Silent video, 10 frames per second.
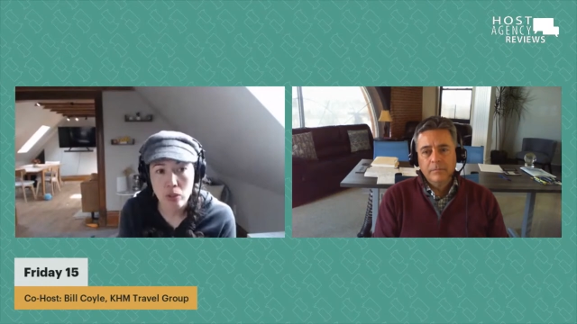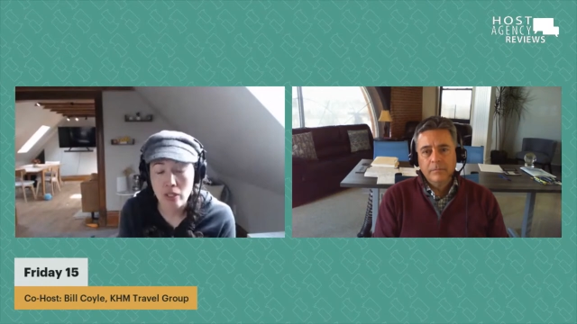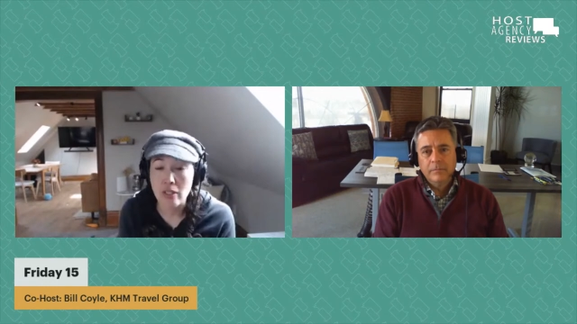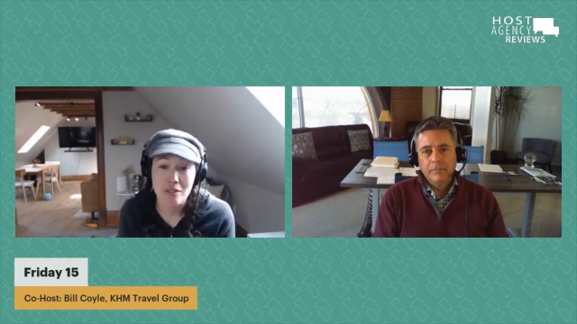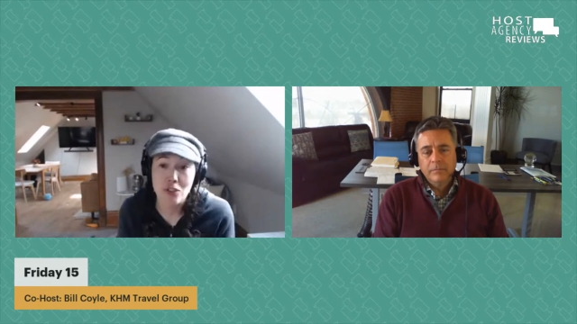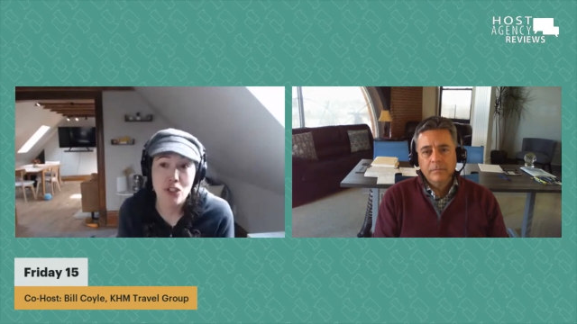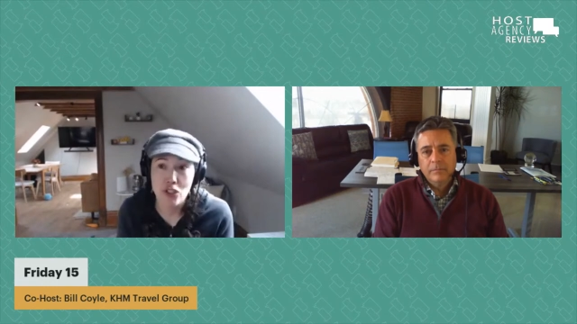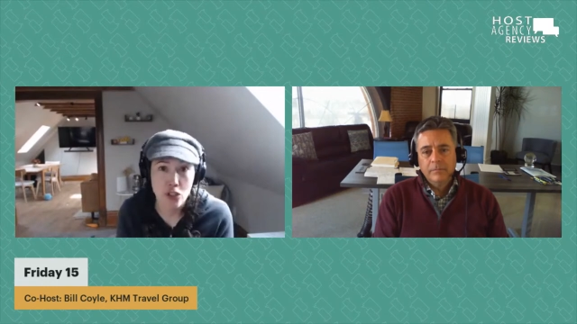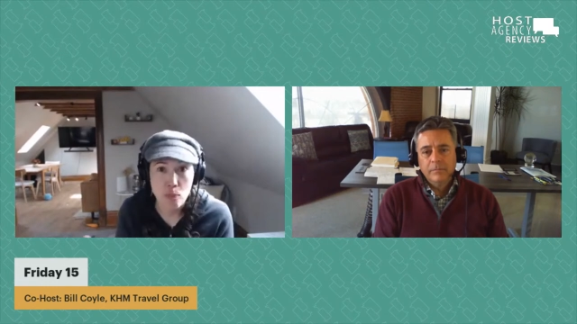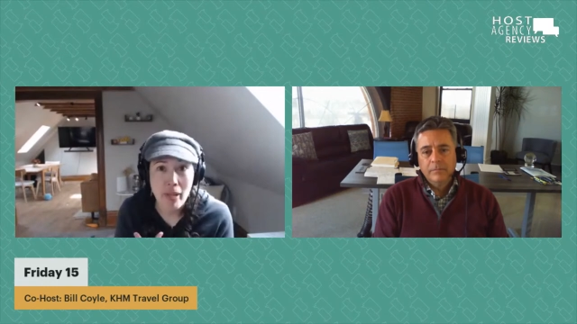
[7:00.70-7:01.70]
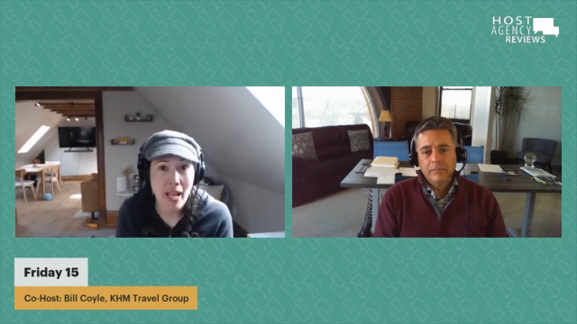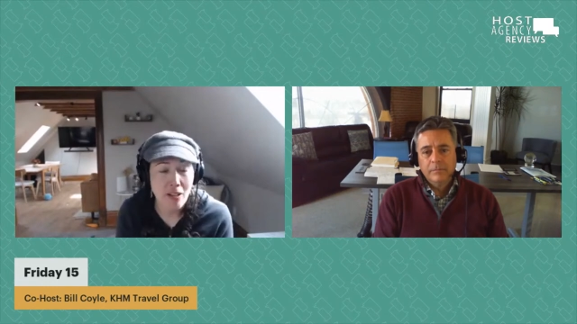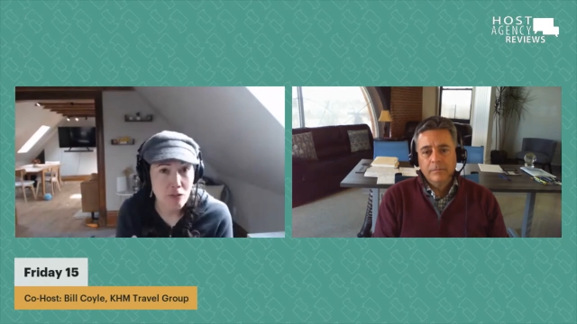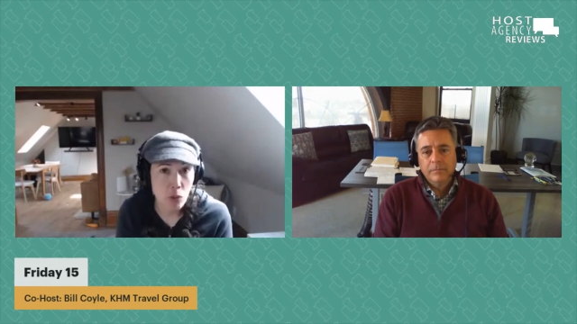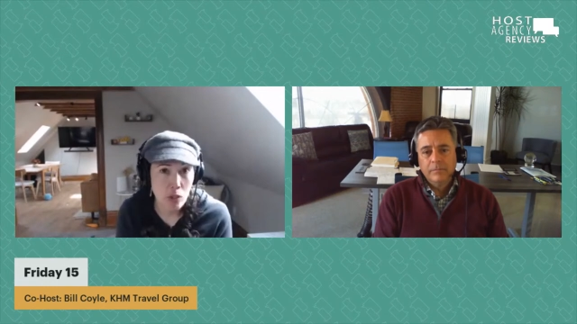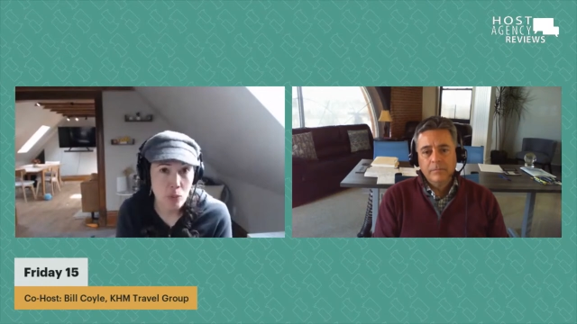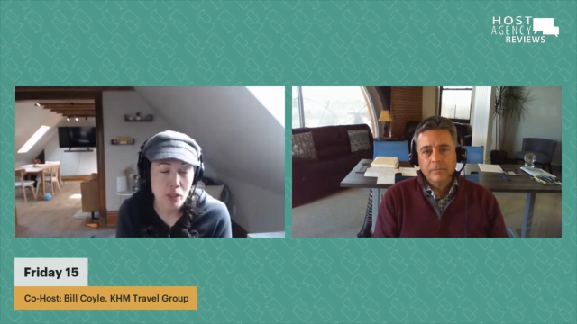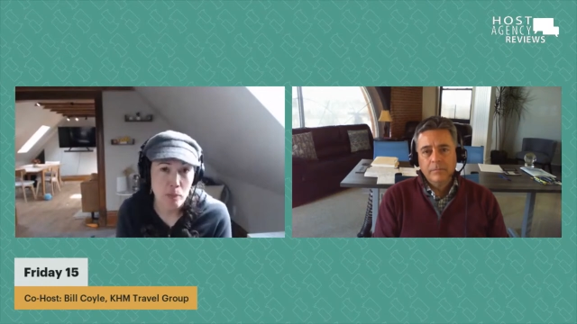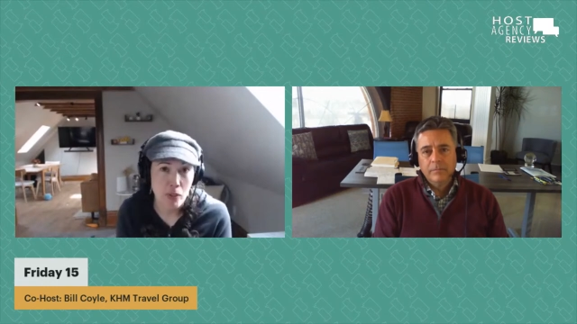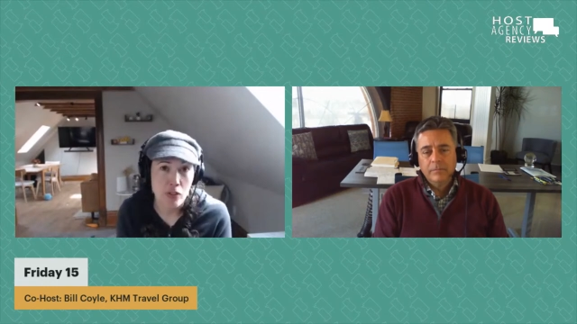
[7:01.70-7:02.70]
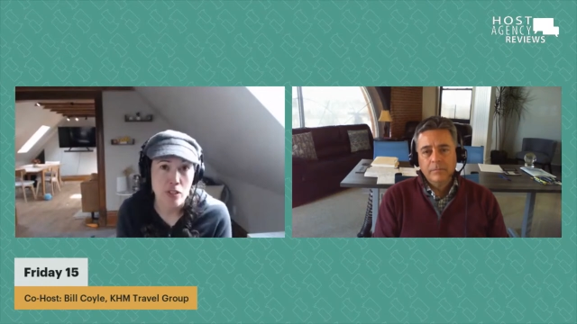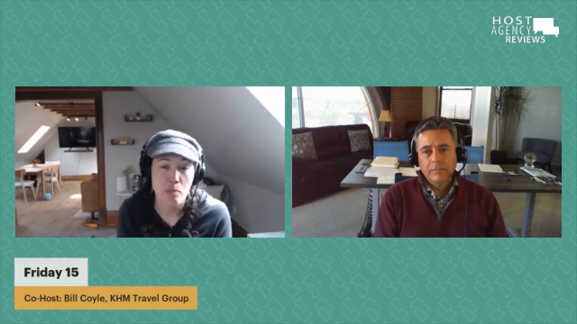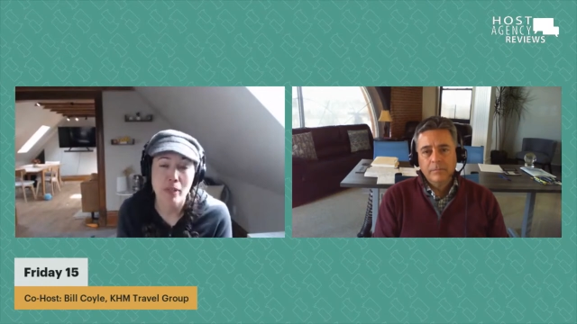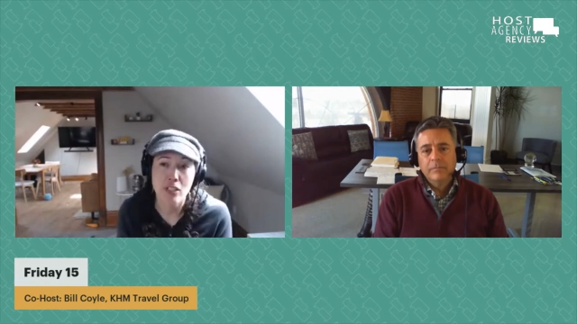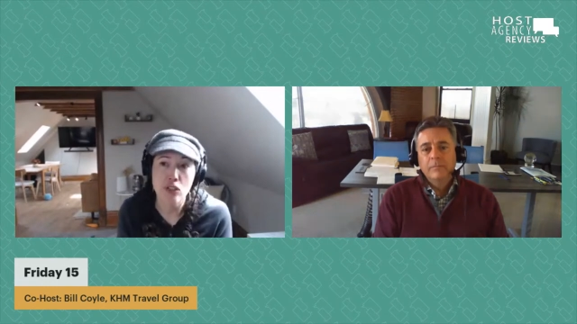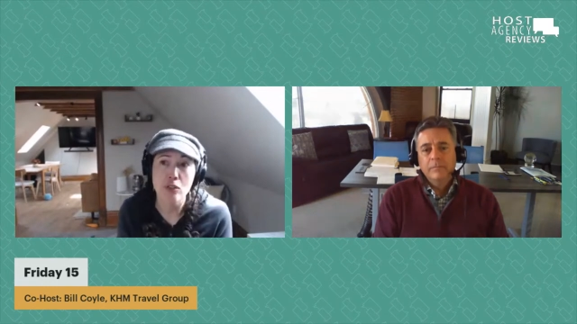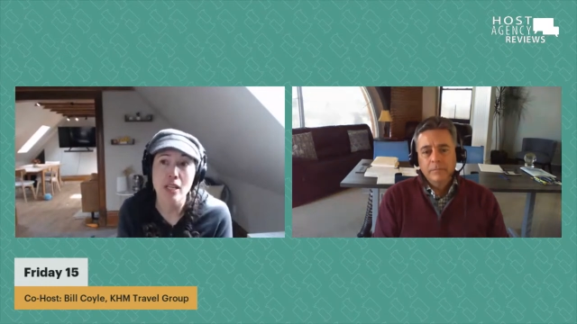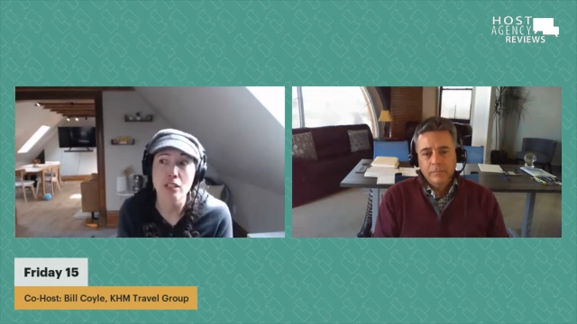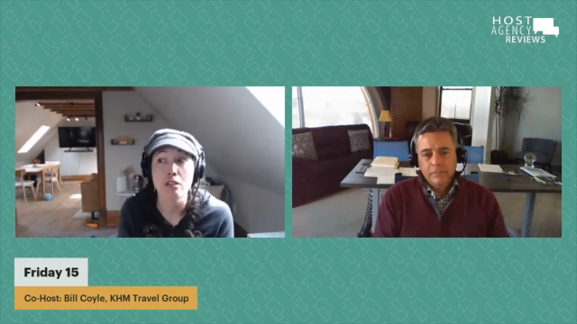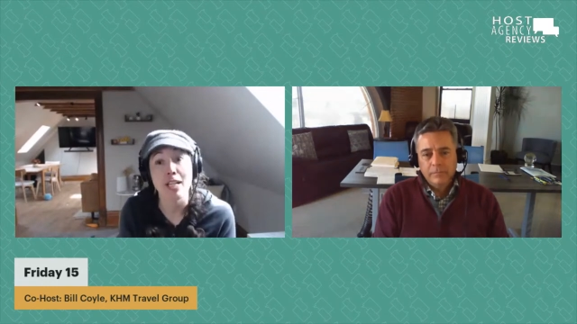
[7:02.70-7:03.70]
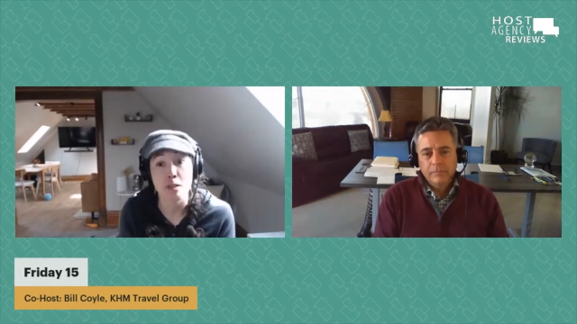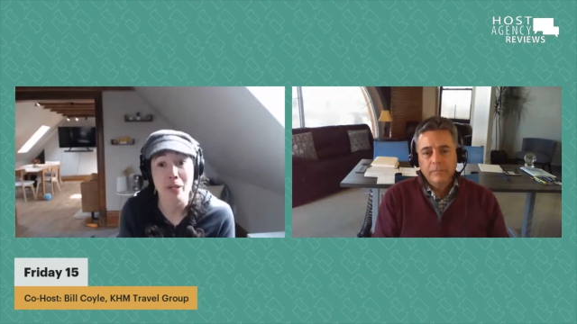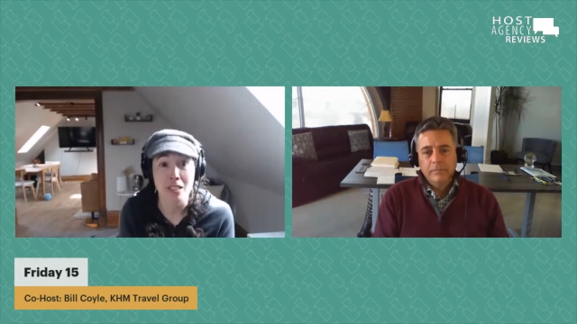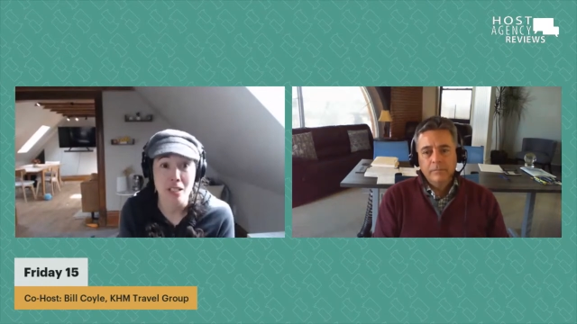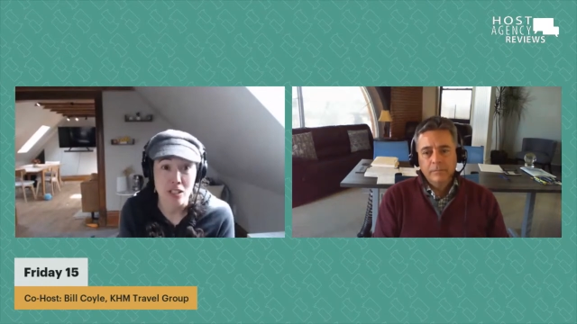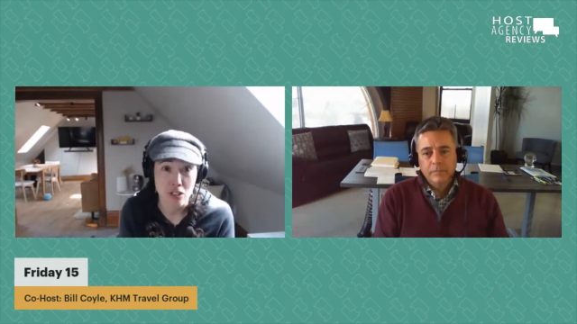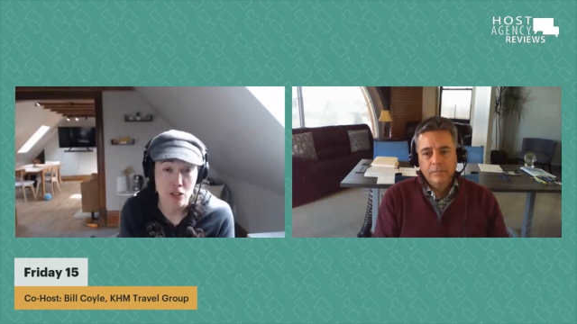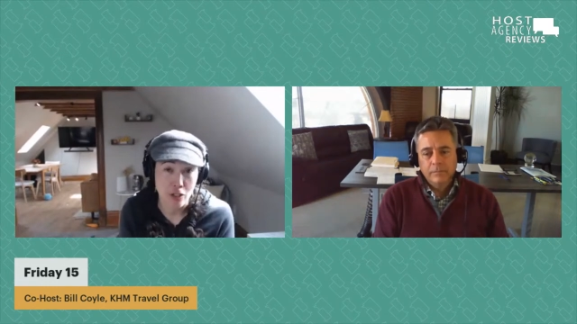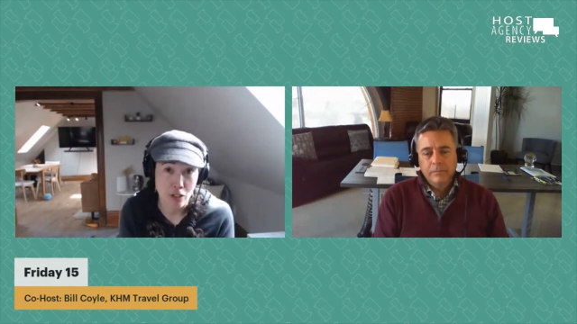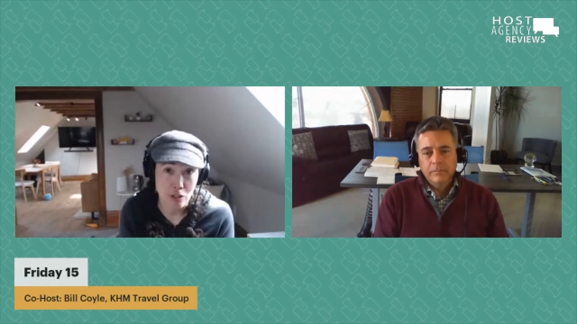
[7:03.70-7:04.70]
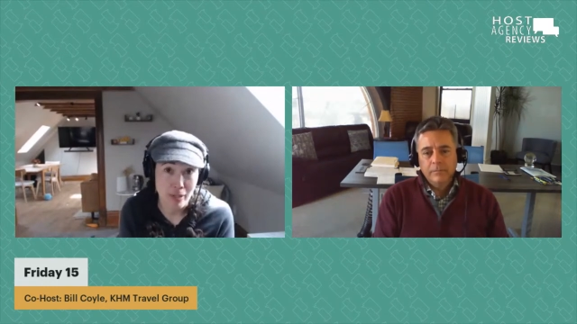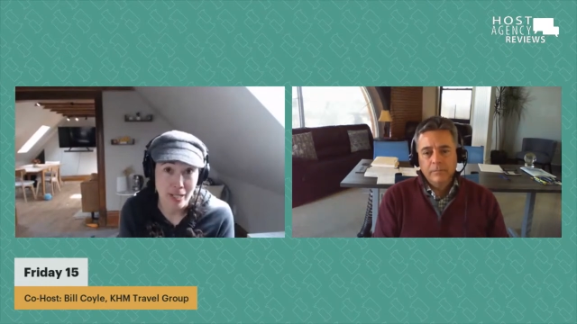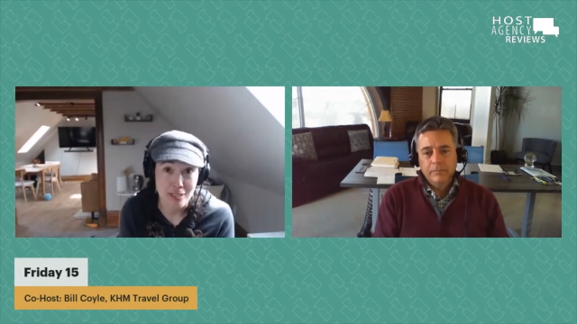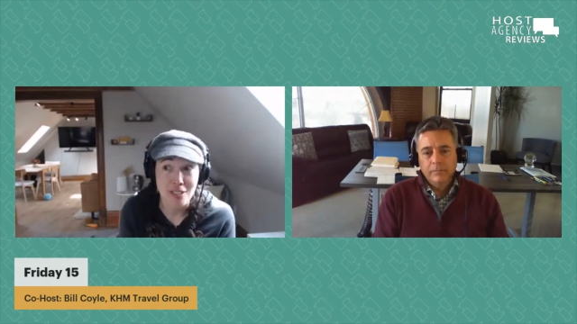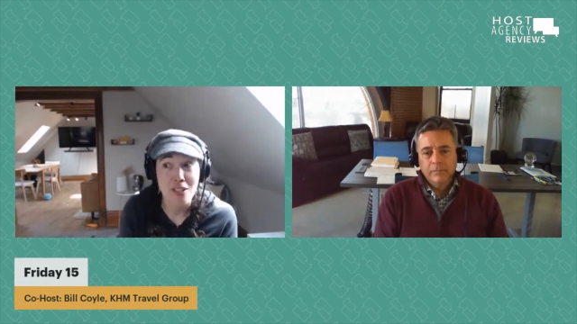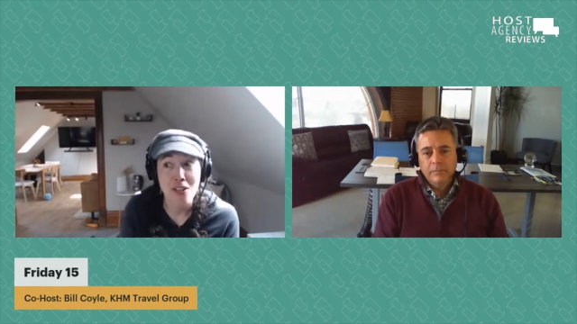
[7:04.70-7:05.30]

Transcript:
Speaker 1: or just, you know, back and forth with a person, but so that your expectations are correct